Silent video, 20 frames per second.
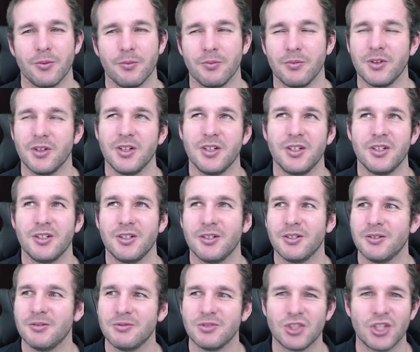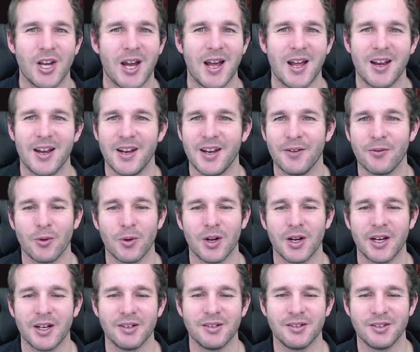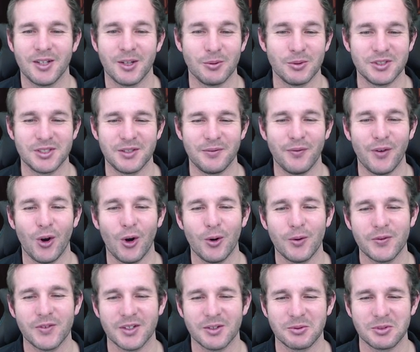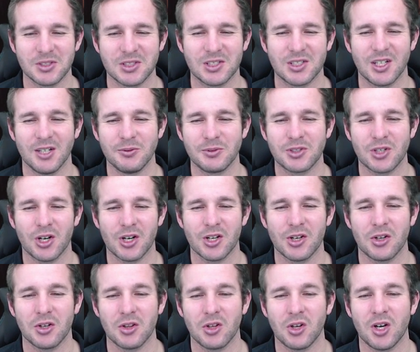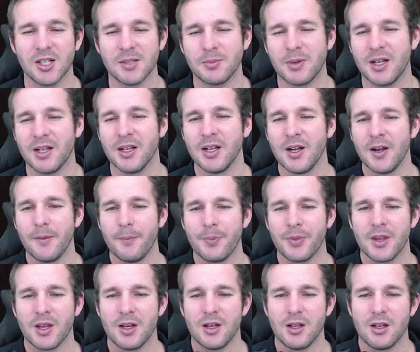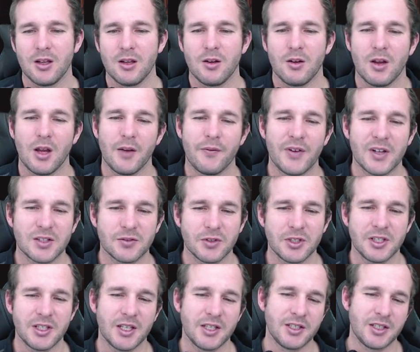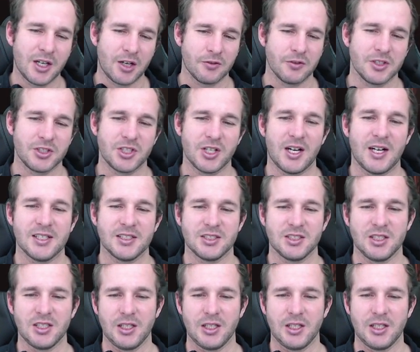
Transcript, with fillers: the chat and everyone that was involved, it was kind of not liked. But effectively, then Delrith asked,